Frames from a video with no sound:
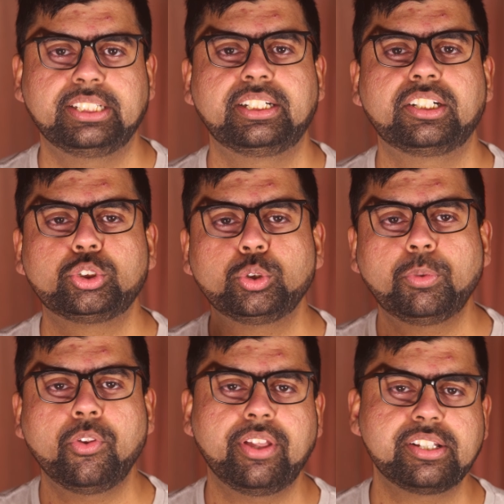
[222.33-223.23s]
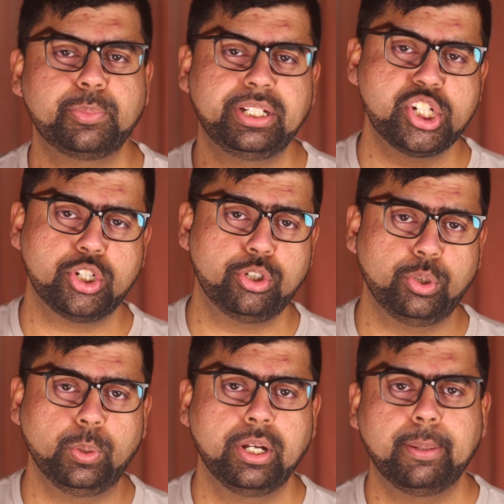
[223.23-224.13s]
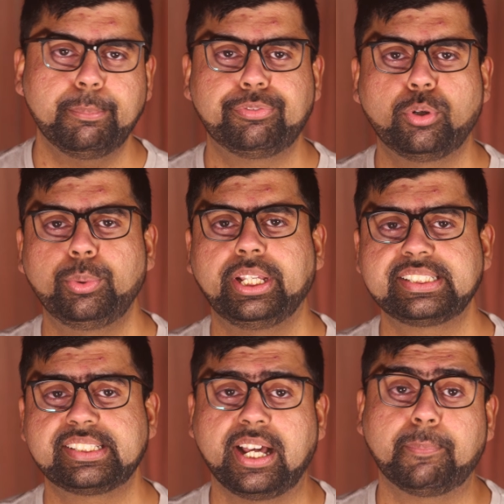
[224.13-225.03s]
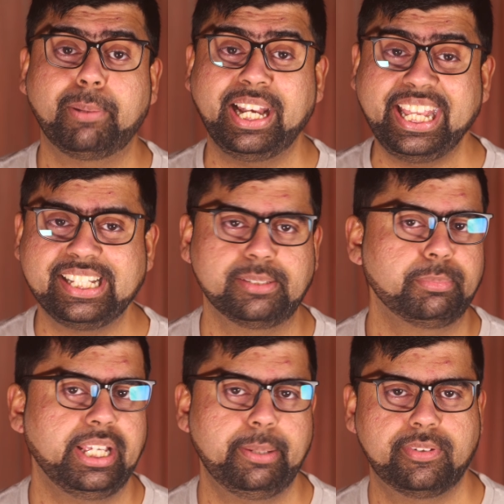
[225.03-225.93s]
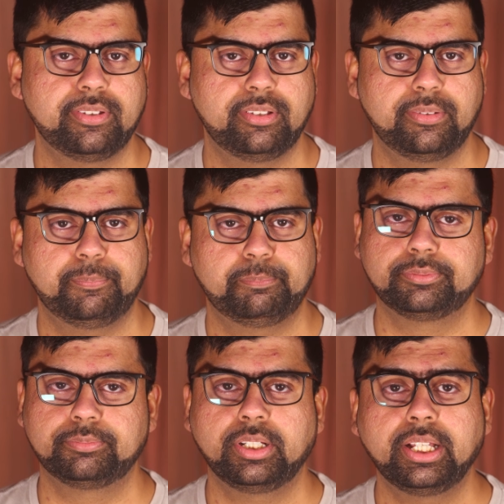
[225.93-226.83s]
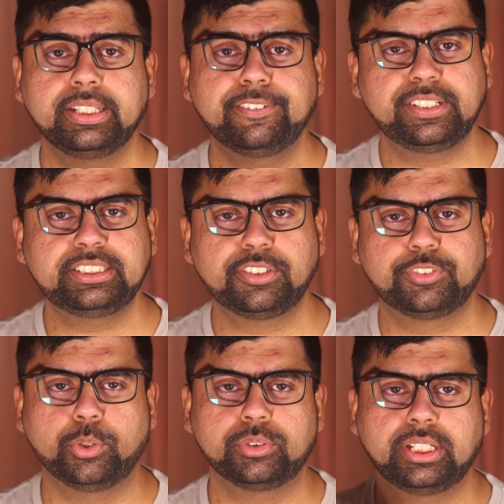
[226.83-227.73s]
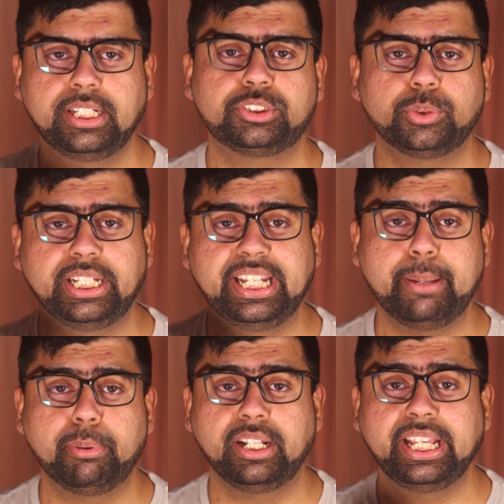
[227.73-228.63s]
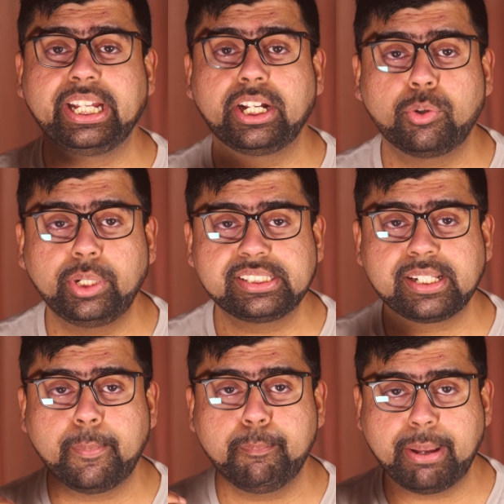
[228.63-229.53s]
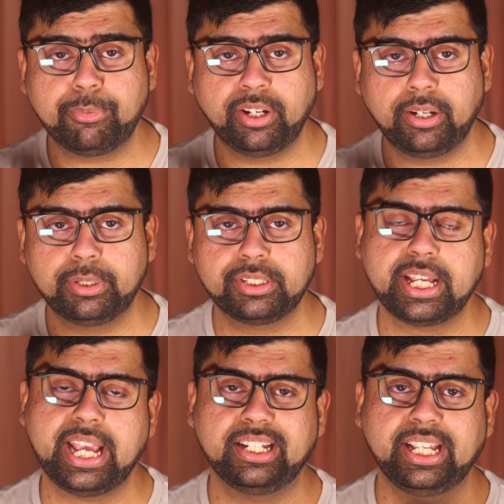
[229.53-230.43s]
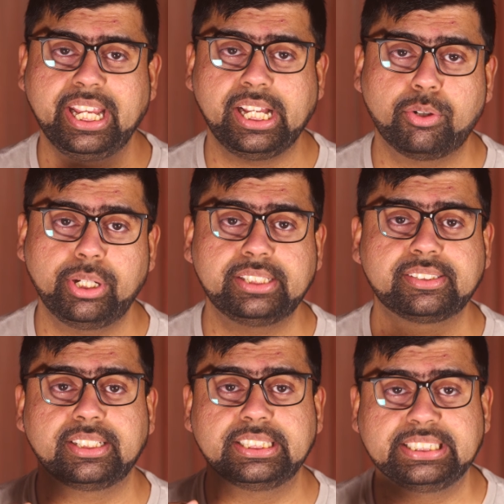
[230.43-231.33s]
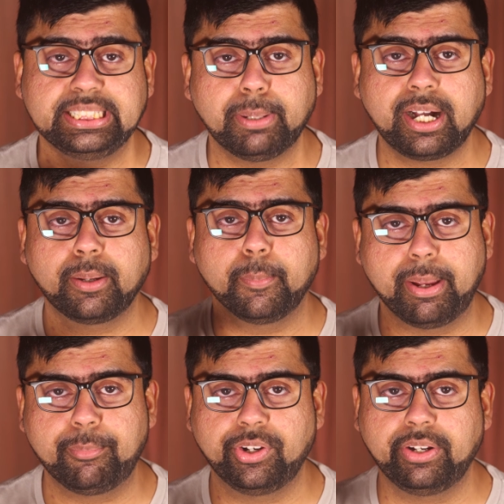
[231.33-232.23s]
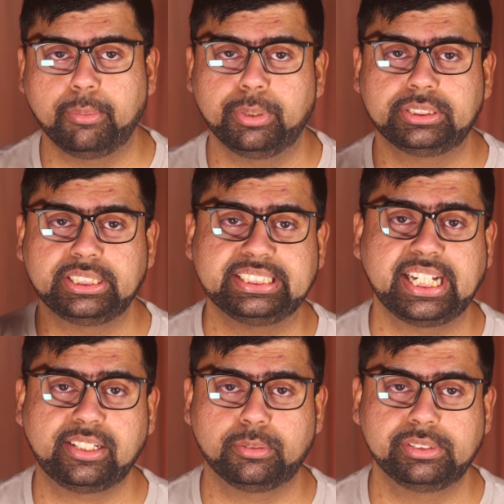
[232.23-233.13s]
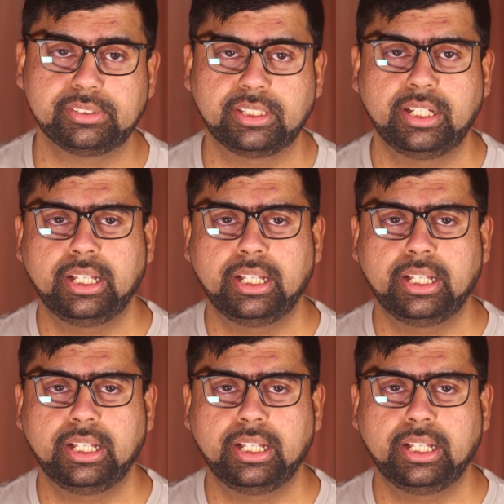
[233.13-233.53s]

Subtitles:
There are two more things we need to do before we can start playing some games. The first of those is to enable increased memory limit and increased debug memory limit entitlements.